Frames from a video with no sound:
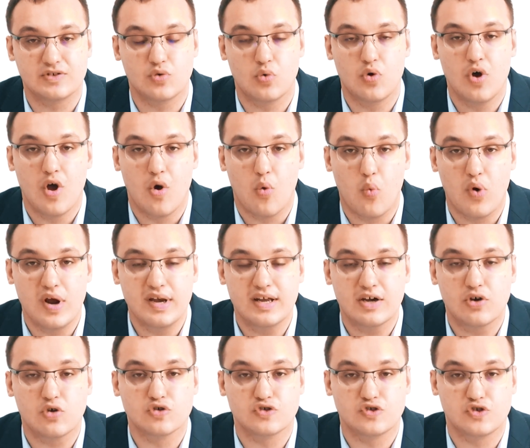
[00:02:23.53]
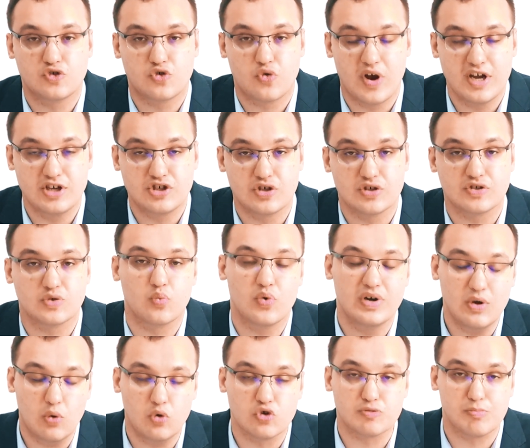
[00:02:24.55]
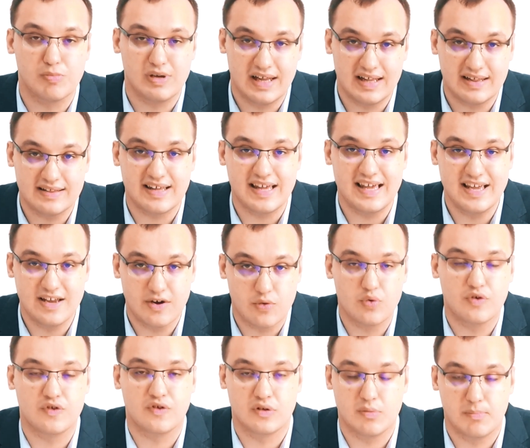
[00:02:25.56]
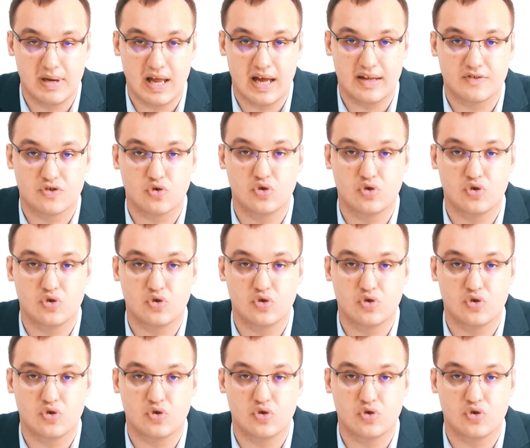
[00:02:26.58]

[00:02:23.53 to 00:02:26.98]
So when the concentrations, when the osmolality increase in the blood,